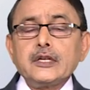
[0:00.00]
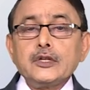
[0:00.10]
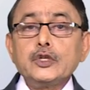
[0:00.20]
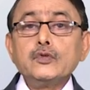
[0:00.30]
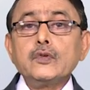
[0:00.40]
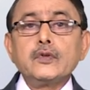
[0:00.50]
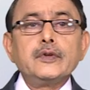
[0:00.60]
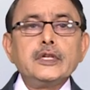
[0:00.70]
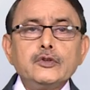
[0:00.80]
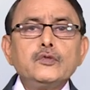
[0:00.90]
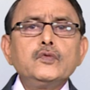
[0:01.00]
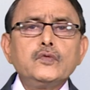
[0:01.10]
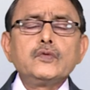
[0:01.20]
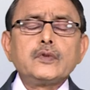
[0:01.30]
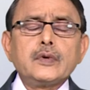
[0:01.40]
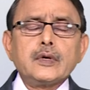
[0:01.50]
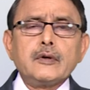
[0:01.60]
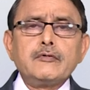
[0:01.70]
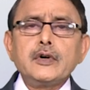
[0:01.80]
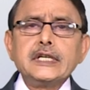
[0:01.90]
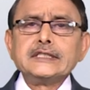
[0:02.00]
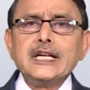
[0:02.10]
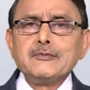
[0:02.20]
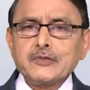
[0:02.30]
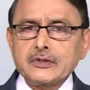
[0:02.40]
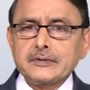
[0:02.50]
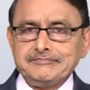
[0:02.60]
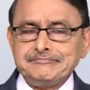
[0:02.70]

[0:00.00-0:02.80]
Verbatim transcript: you you for example